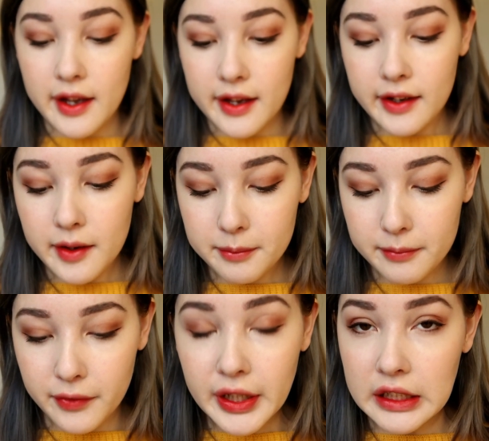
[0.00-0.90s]
And
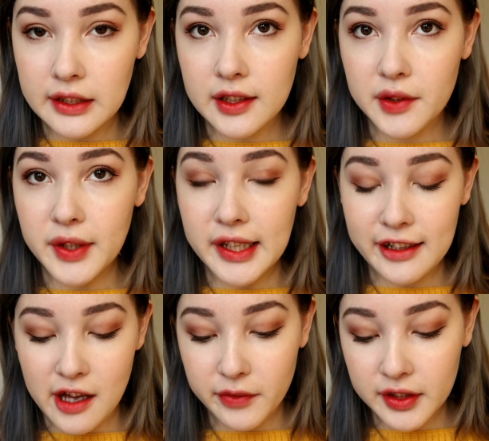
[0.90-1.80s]
I'm really
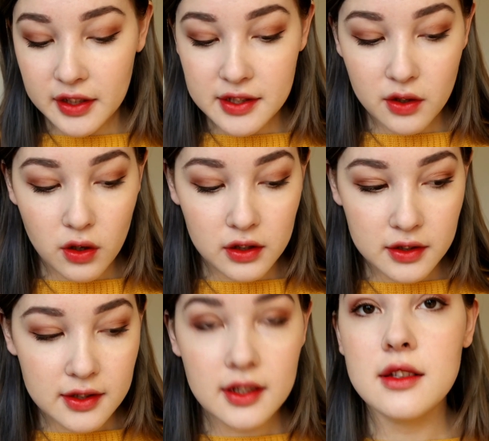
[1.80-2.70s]
loving these
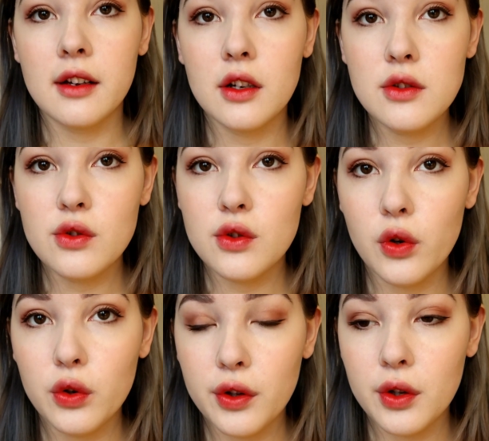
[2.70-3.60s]
colors. These are
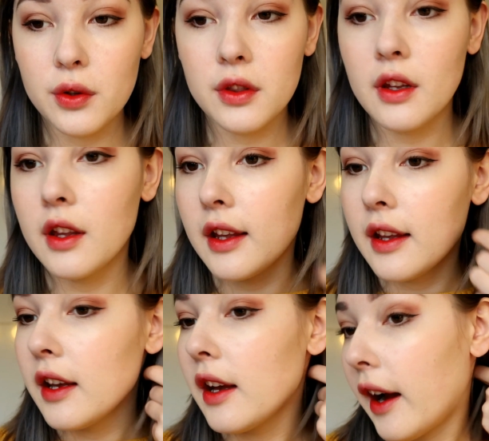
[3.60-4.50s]
so cute.
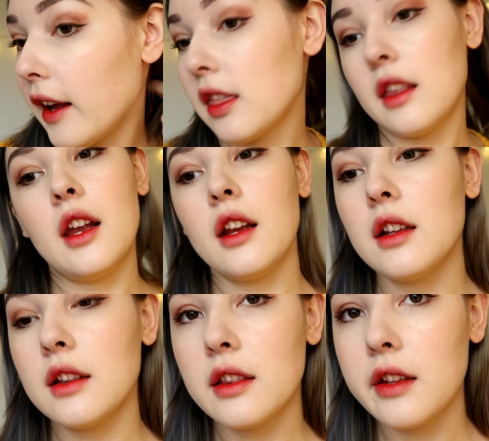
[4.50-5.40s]
I
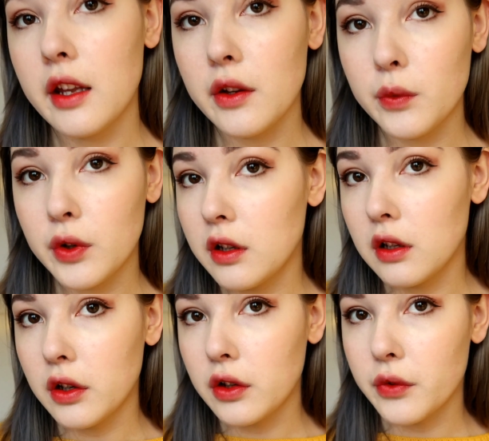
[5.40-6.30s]
think they will
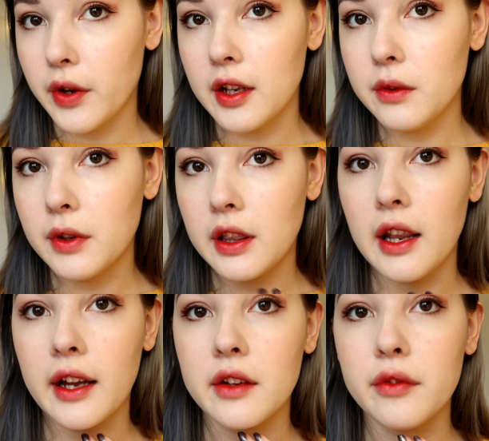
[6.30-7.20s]
look great with
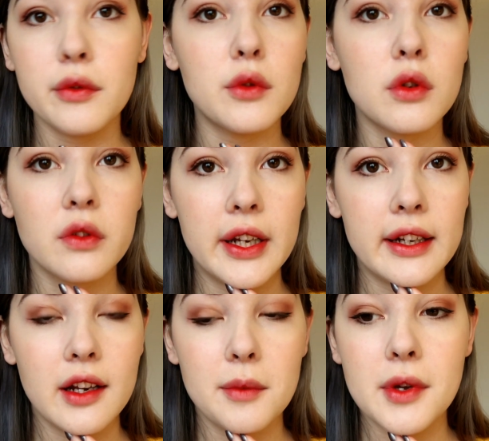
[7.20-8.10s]
like a full
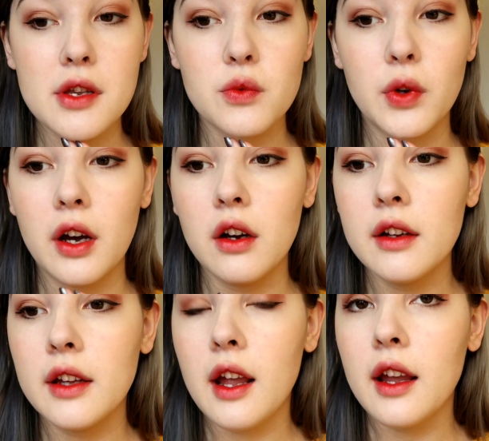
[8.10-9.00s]
red lip as well.
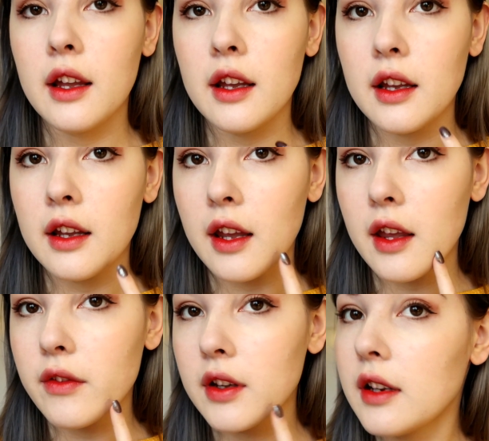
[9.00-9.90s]

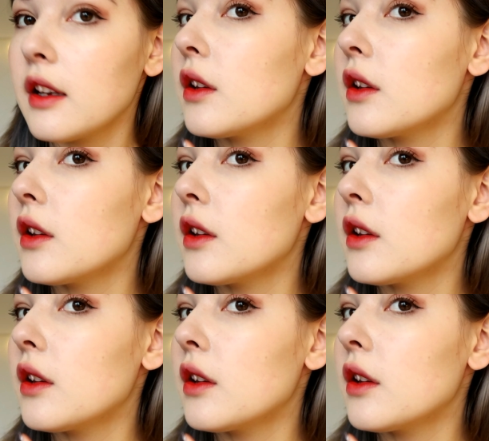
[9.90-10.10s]
Even